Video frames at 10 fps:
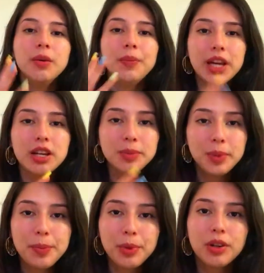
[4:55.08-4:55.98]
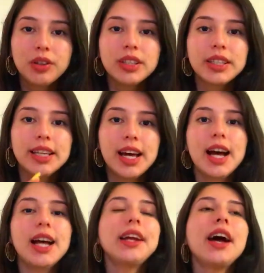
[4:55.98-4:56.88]
because people
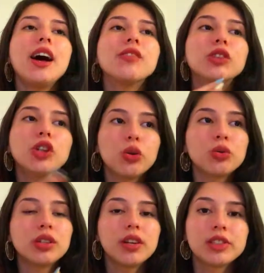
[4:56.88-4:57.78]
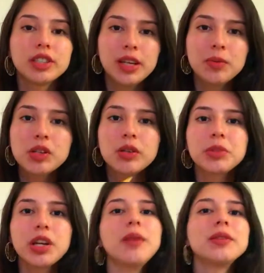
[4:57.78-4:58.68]
that have low self-esteem
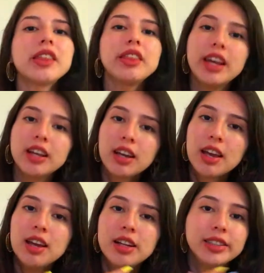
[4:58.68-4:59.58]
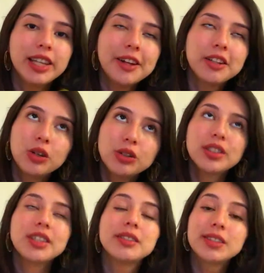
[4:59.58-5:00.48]
sometimes think they
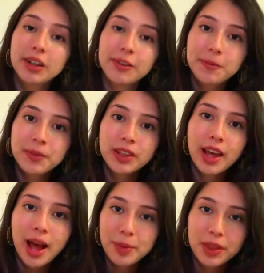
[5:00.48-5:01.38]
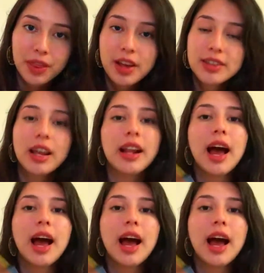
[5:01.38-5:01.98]
don't deserve the happy things that